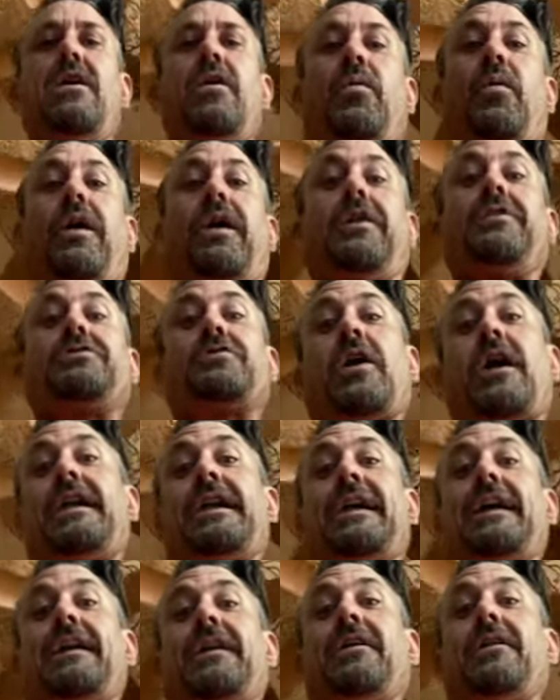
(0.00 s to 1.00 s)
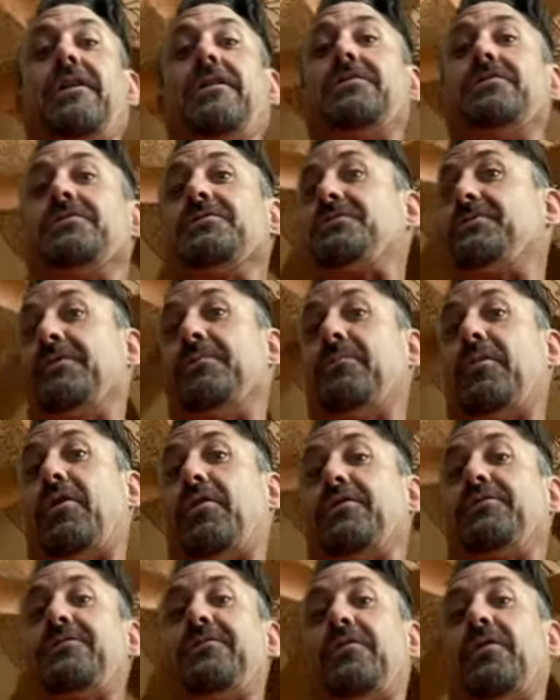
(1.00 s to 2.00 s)
We're going to try to get her to do some
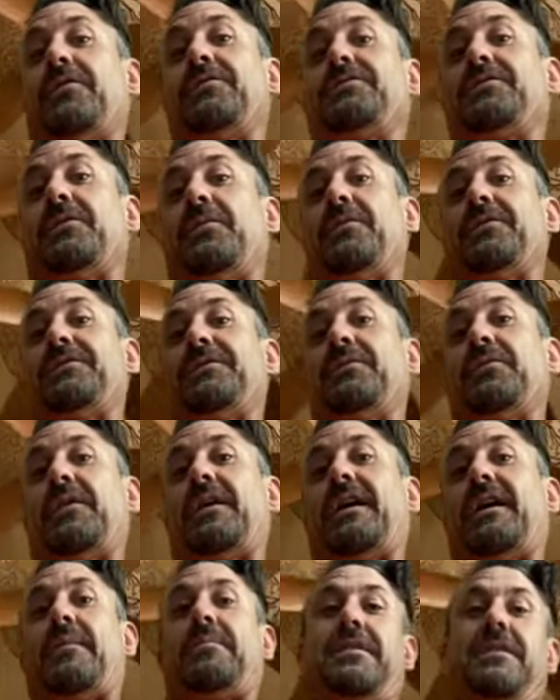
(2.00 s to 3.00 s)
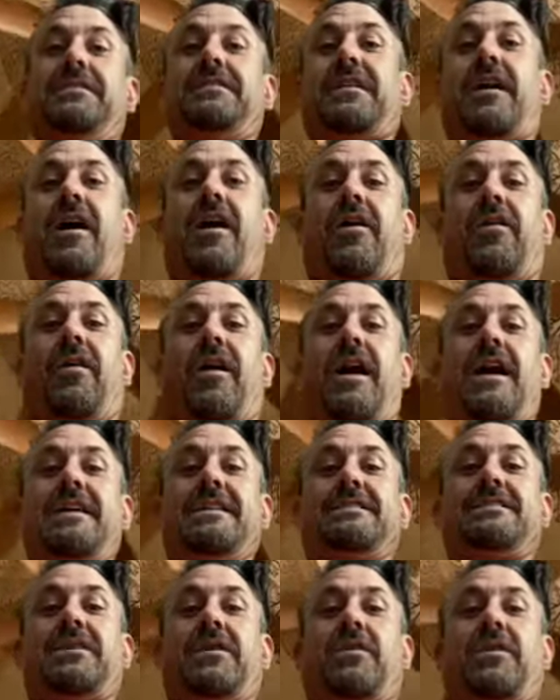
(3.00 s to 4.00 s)
merch for us, so we'll see what happens. All
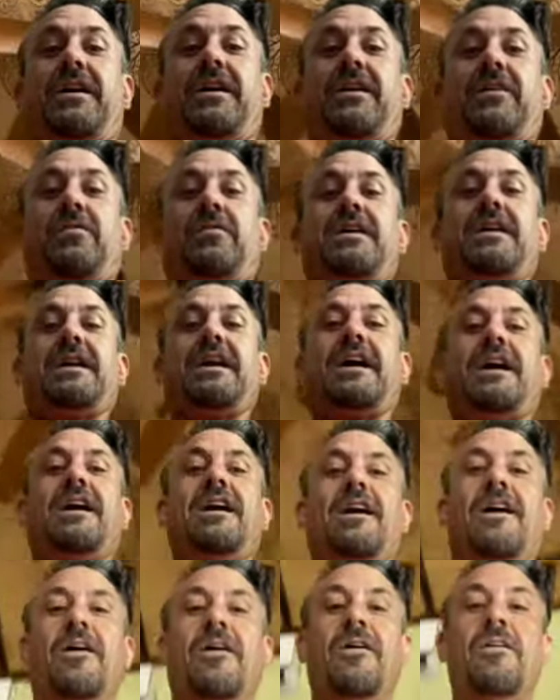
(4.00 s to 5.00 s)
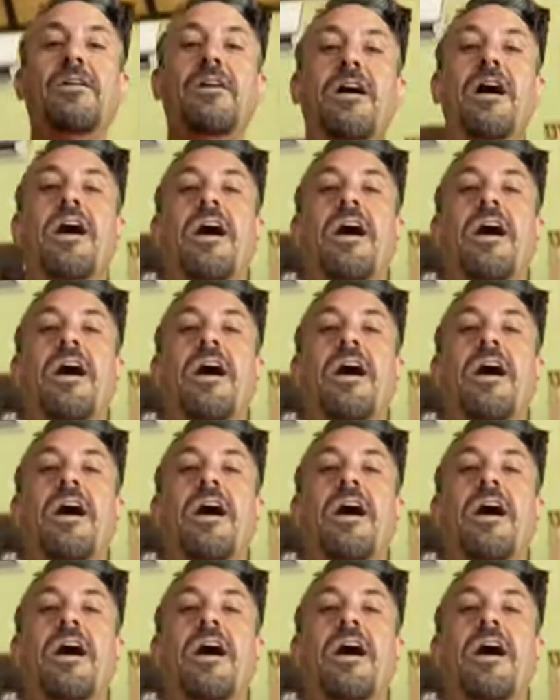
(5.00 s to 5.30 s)
right, so here we go